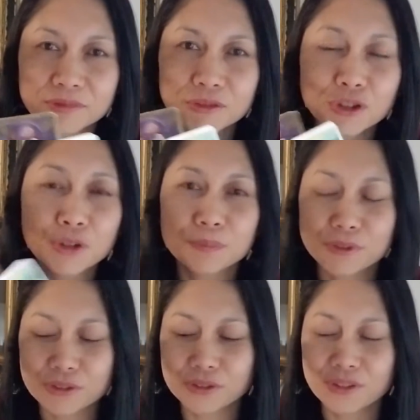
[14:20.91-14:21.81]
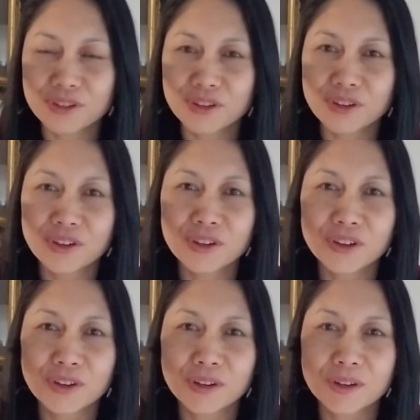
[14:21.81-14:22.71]
Groups,
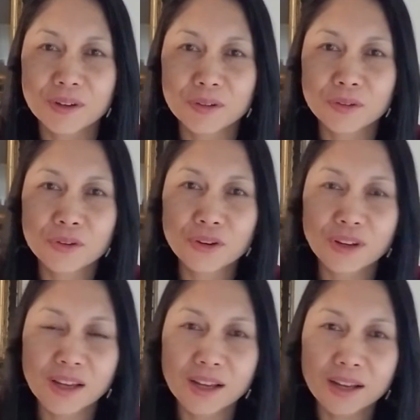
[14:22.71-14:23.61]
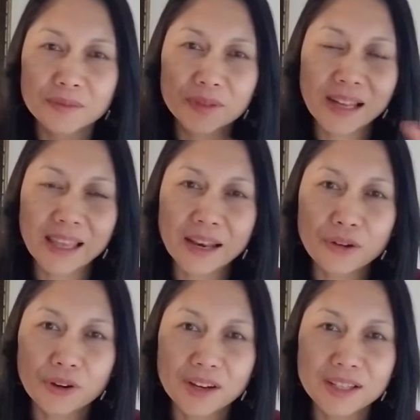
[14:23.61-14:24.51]
like an
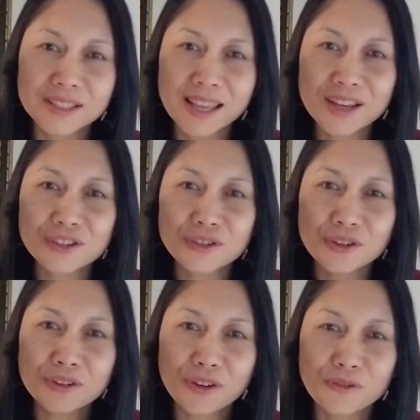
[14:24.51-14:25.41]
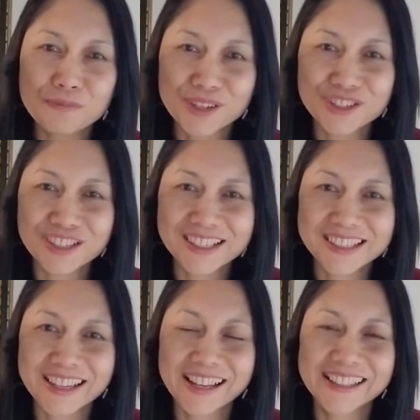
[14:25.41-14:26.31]
organization of
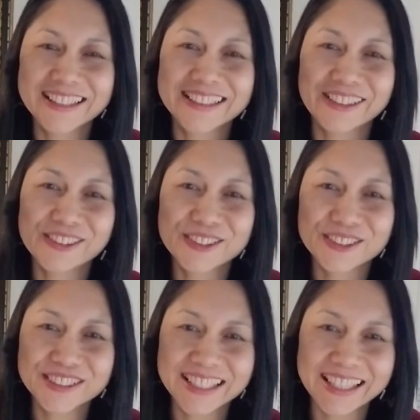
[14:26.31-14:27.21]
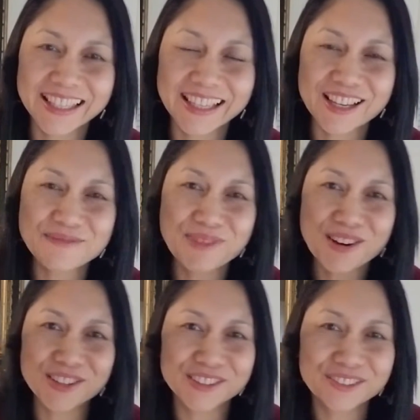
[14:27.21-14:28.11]
magicians also digging
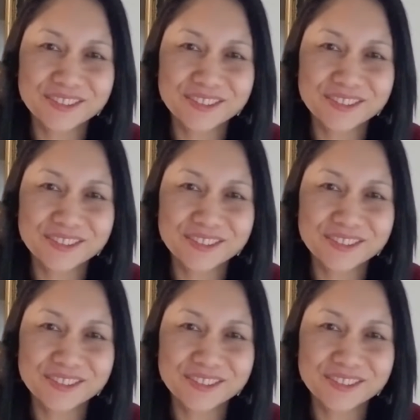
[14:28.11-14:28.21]
about